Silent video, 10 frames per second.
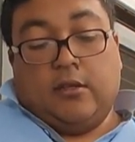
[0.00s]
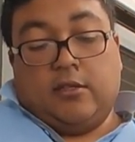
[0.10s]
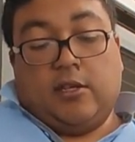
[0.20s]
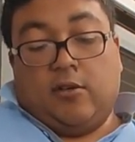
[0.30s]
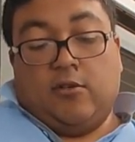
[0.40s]

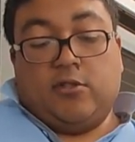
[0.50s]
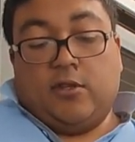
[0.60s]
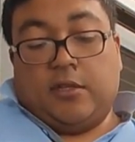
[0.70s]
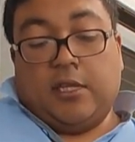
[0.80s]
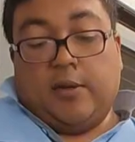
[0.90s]
So
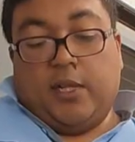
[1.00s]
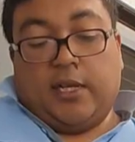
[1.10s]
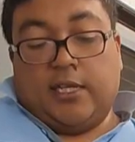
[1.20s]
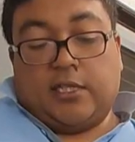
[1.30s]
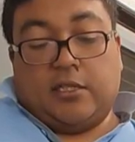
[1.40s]
also thermal
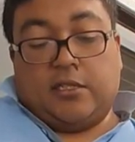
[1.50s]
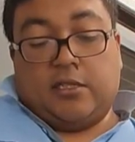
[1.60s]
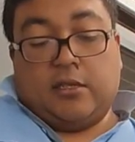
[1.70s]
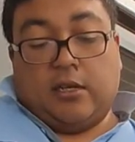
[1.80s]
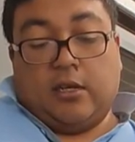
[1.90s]
gaskets.
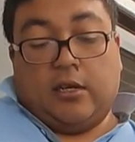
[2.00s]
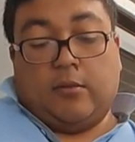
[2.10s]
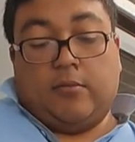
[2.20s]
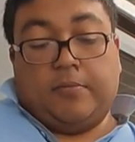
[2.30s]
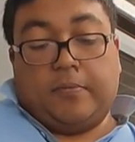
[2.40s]

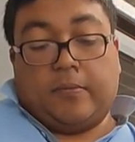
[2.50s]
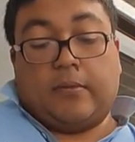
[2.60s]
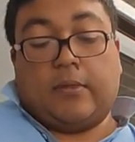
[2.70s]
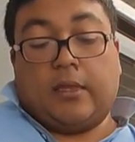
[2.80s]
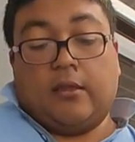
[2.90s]

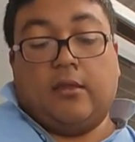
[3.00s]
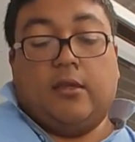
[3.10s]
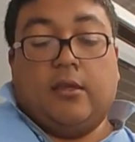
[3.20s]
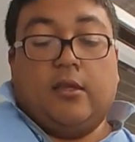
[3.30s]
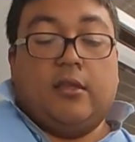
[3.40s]

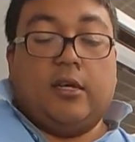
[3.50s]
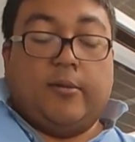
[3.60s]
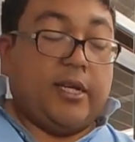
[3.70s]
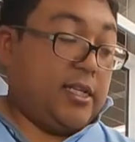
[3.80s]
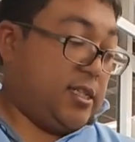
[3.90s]

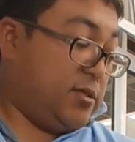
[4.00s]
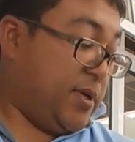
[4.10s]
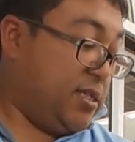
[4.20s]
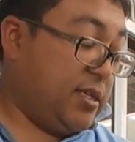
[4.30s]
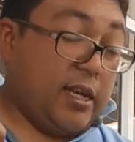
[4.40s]
Thermal gaskets
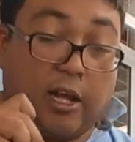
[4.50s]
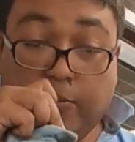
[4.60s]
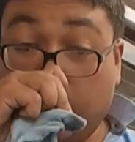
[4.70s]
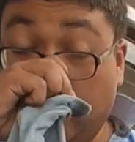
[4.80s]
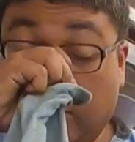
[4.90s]
basically
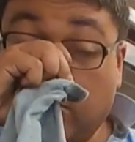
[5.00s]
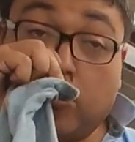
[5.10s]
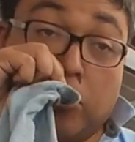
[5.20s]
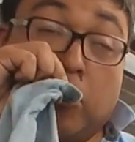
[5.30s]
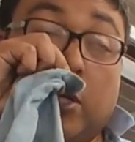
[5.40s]
help
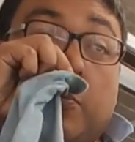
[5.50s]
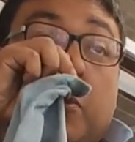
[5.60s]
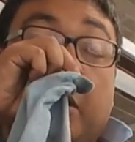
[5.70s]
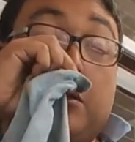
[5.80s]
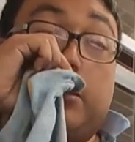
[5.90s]
to keep
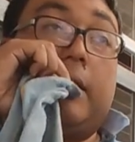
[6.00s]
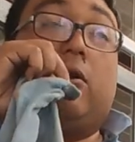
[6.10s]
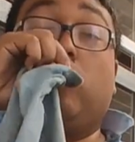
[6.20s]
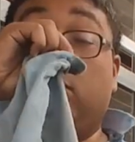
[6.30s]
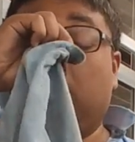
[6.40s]
the intake
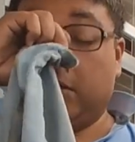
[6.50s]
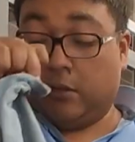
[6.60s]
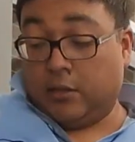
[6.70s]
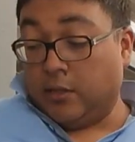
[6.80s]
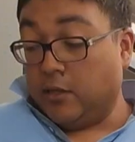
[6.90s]
cool.
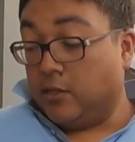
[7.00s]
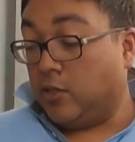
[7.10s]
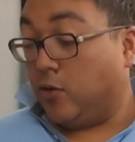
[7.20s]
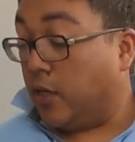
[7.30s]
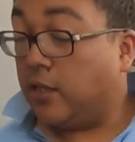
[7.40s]
So
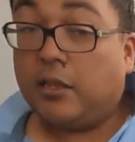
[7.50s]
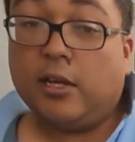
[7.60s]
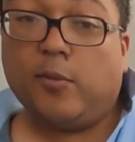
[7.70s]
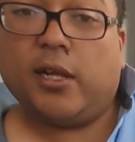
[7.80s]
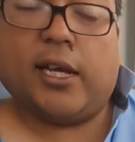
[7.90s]
you get a
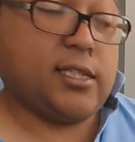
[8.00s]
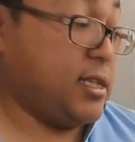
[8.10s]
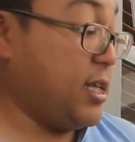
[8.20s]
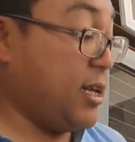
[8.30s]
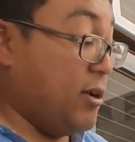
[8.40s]
thermal
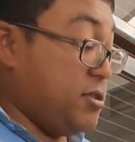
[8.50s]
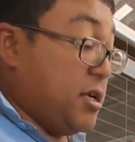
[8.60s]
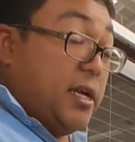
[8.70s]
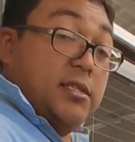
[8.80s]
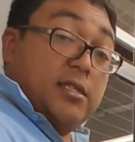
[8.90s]
gasket that goes
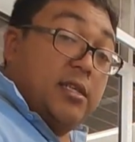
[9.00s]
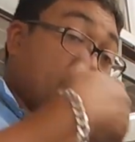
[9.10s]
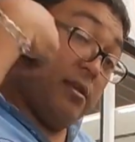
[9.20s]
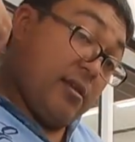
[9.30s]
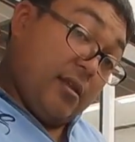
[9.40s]
against
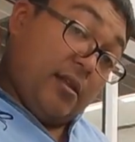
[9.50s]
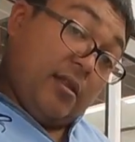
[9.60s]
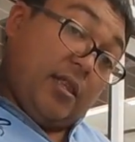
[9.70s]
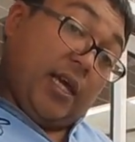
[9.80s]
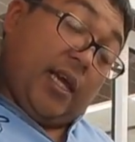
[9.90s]
the
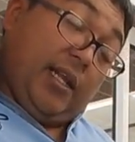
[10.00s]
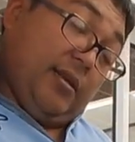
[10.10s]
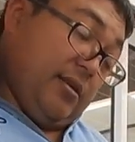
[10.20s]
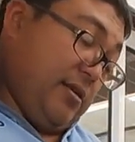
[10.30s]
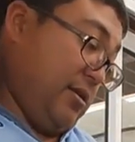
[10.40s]
head,
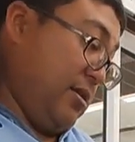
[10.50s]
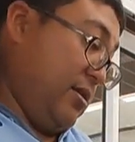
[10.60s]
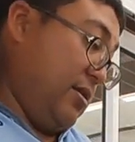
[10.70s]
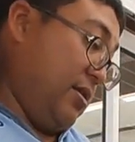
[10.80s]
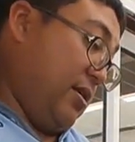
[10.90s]

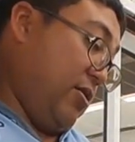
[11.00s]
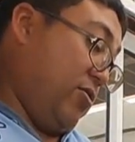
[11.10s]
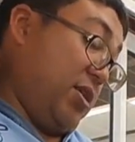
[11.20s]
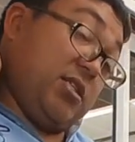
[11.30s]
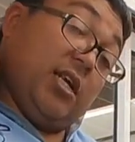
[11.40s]

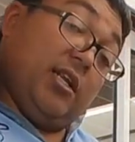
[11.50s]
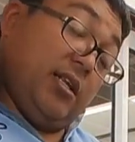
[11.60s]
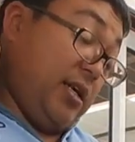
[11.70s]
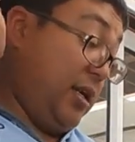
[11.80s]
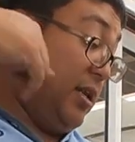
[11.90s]
or the
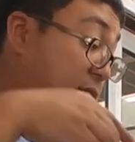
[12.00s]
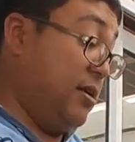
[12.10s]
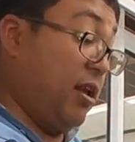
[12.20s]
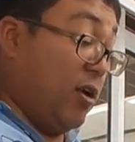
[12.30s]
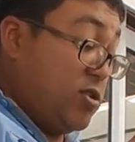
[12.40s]
cylinder head,
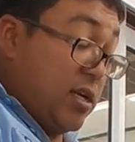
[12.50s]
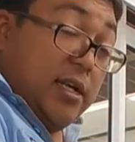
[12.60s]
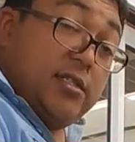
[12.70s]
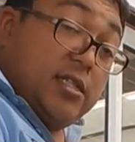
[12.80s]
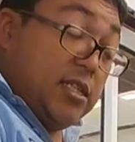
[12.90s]
goes
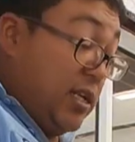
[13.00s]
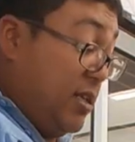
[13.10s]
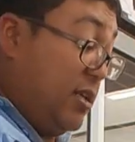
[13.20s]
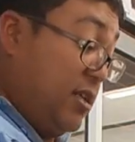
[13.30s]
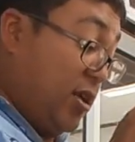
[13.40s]
against the
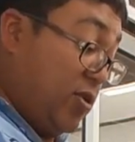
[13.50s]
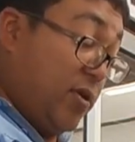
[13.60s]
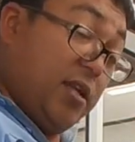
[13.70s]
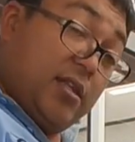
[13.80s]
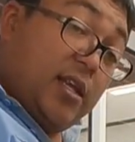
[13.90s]
cylinder head, and your
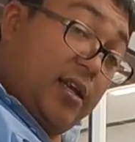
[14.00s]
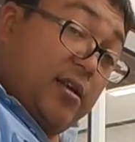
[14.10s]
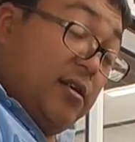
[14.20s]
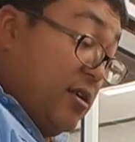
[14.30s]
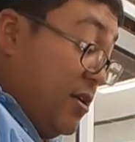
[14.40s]
intake
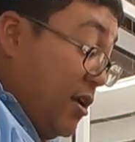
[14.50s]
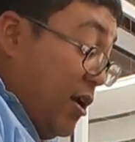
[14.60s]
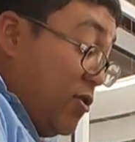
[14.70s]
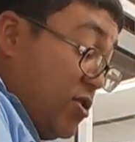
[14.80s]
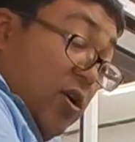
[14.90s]
goes